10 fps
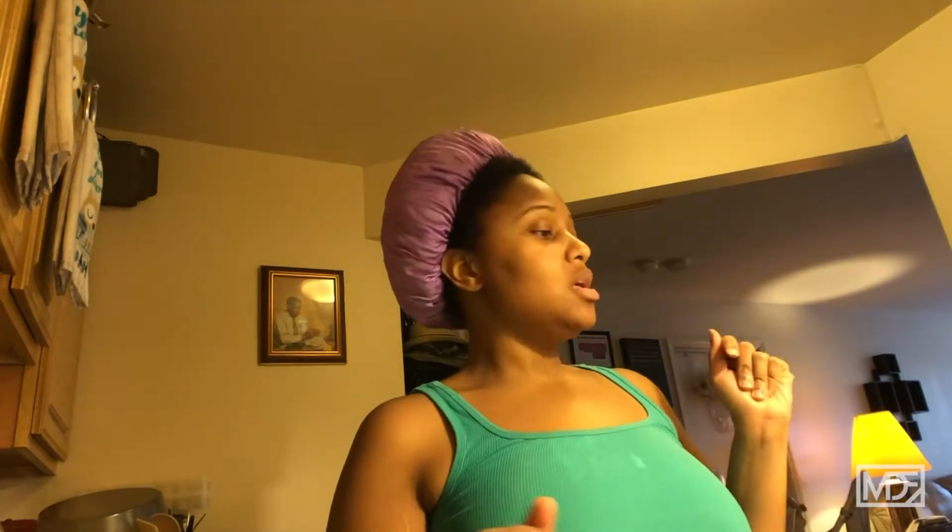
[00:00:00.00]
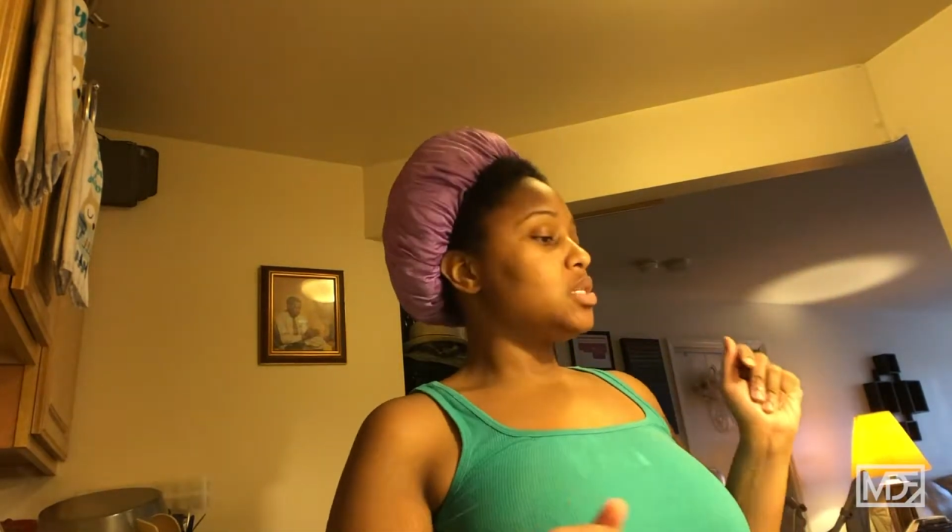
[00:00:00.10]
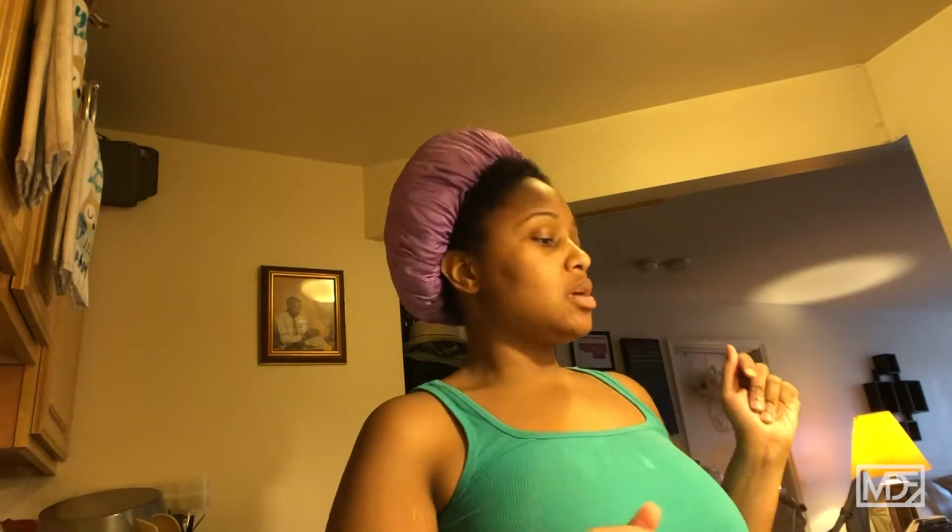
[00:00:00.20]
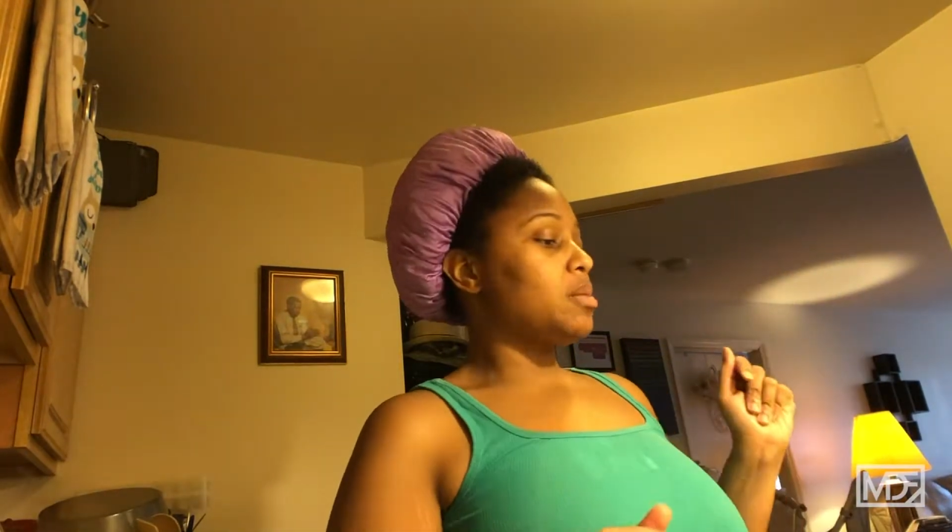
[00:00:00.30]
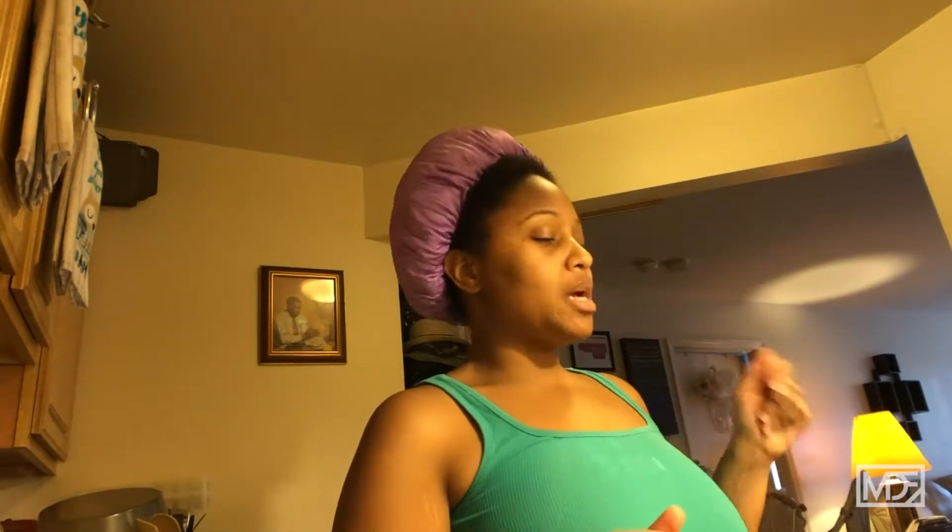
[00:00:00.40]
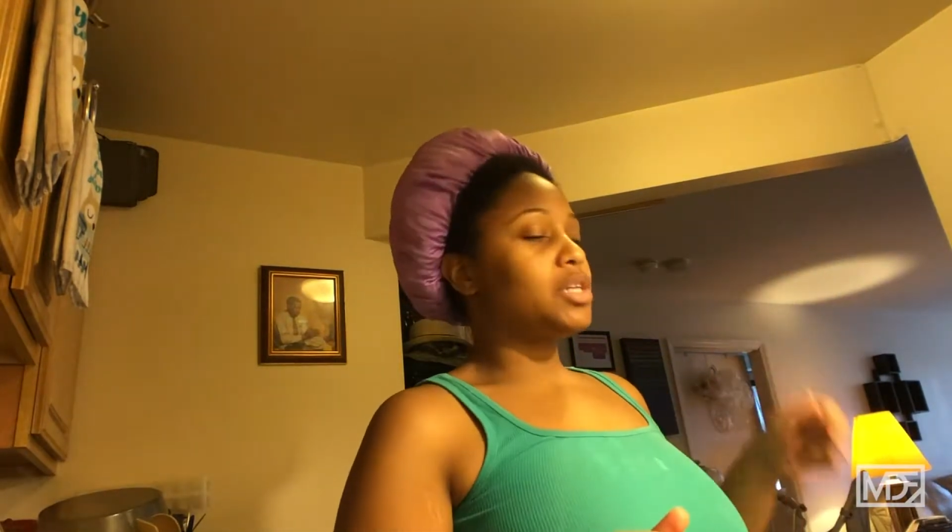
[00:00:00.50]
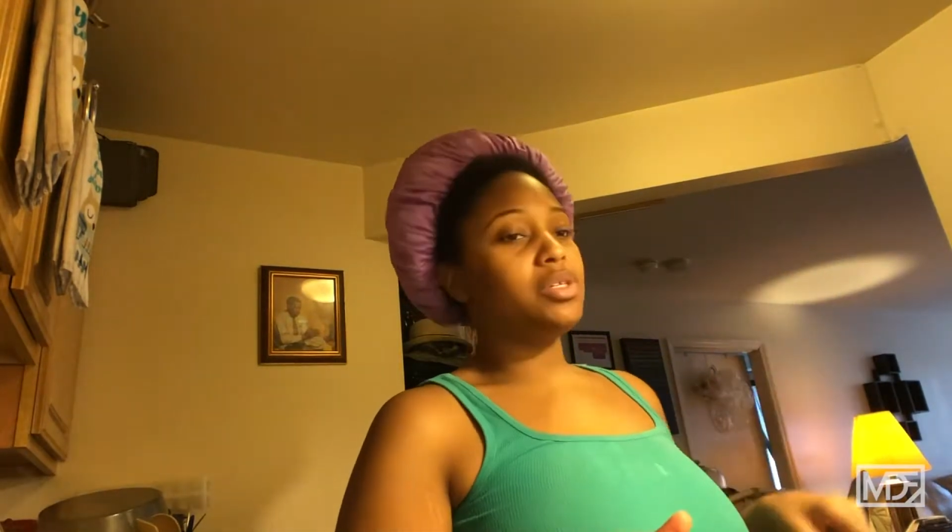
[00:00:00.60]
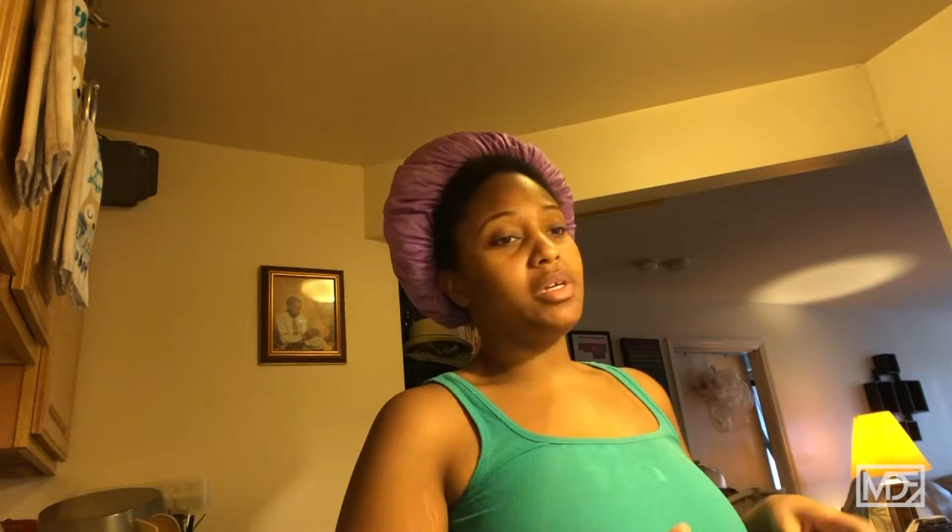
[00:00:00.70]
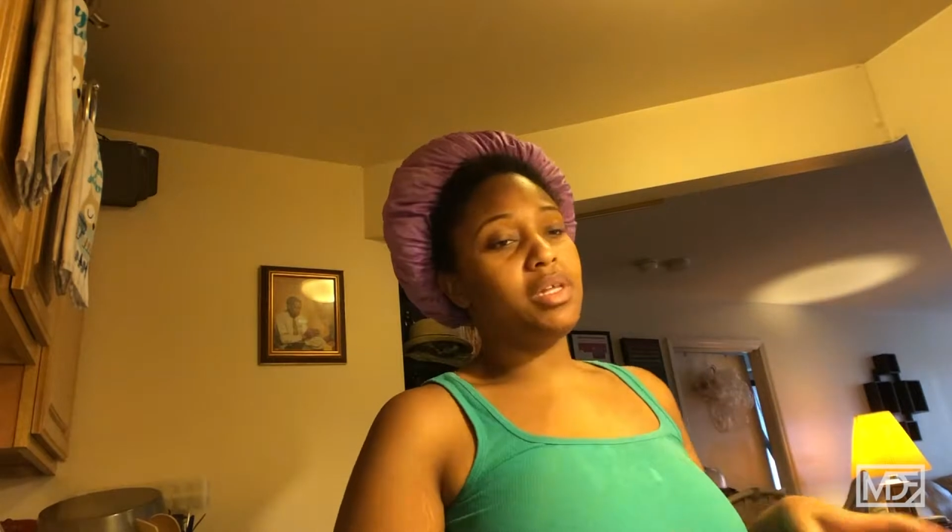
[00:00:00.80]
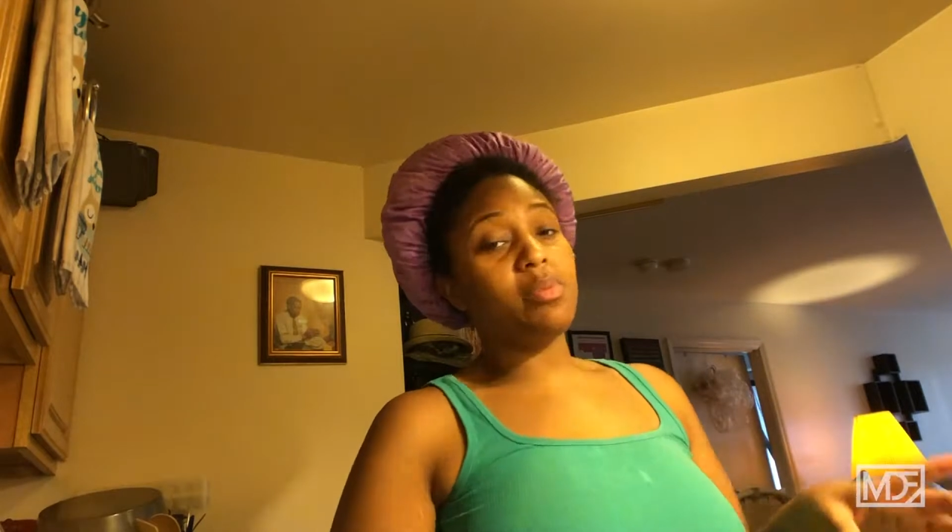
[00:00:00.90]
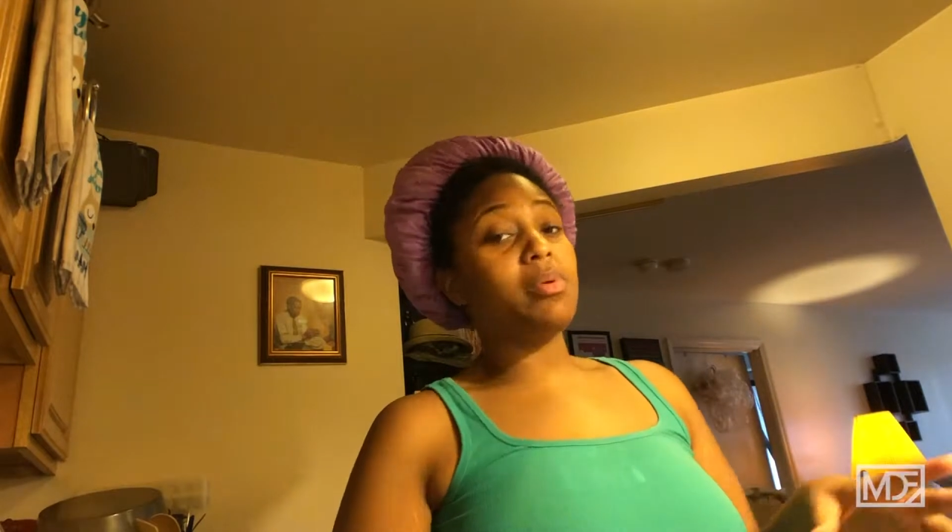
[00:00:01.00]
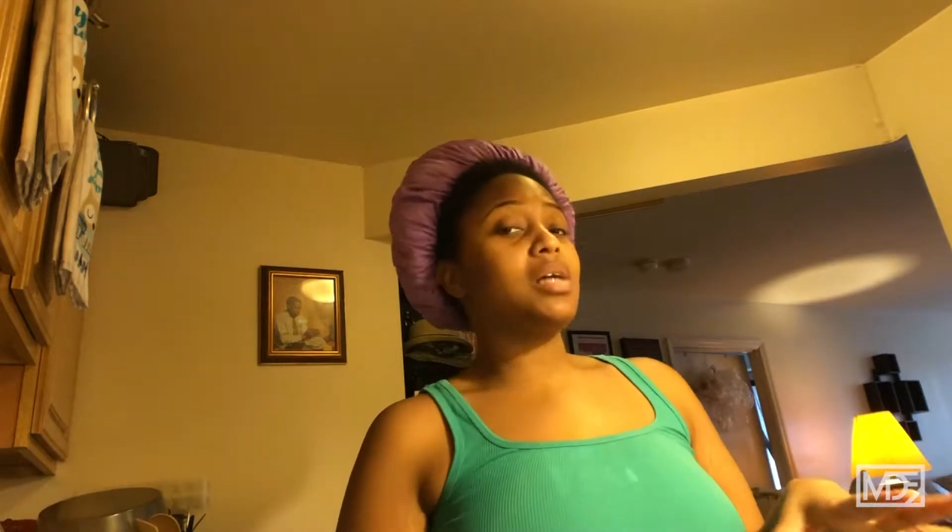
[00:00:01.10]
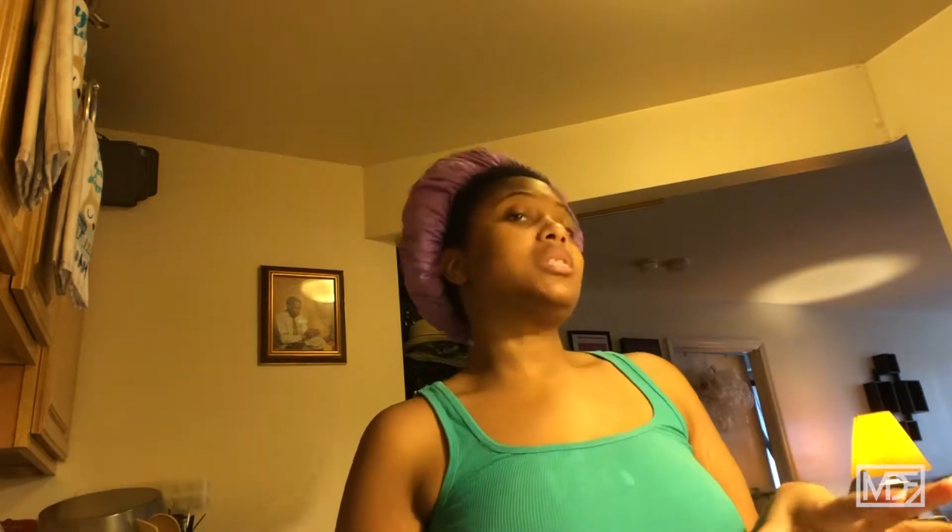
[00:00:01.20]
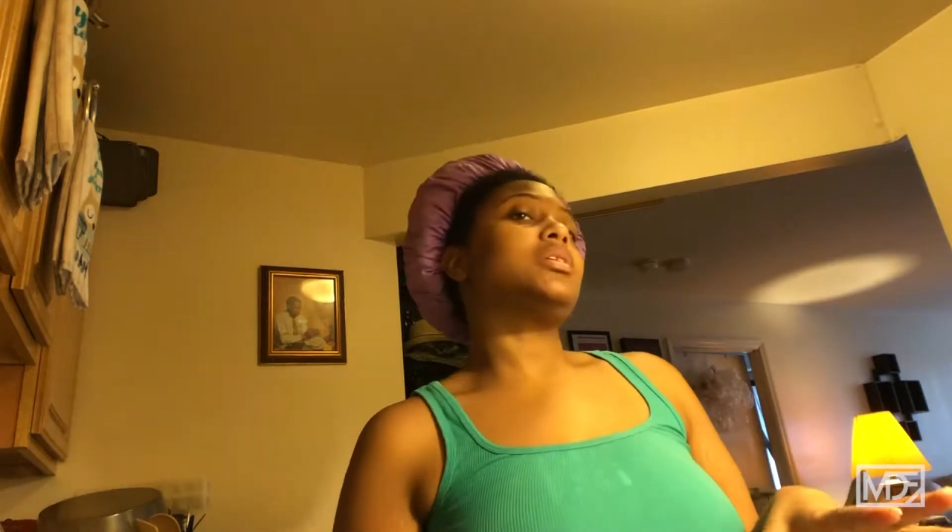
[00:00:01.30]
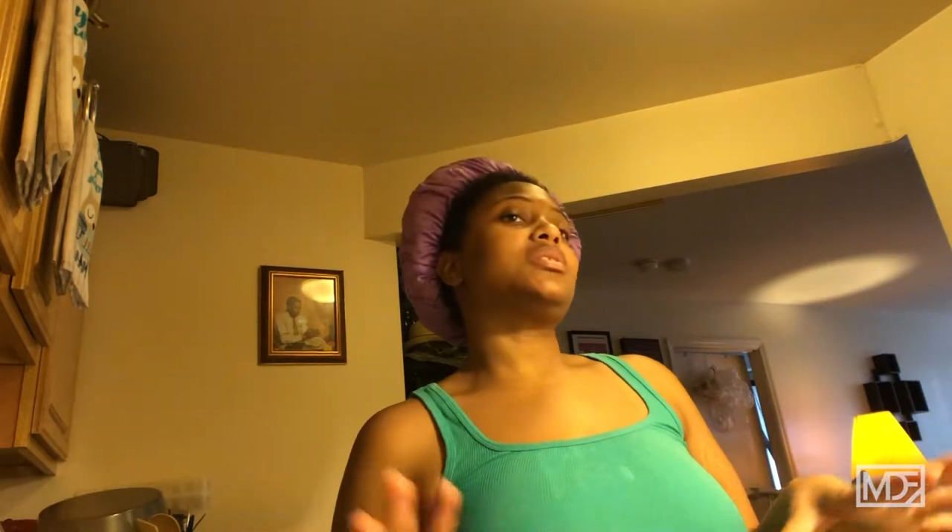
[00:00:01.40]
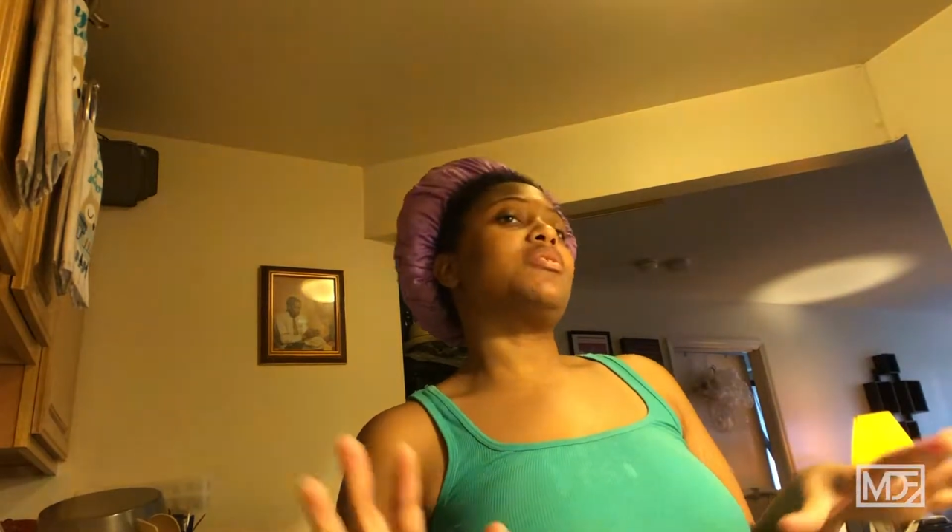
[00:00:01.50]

So I'm actually in the process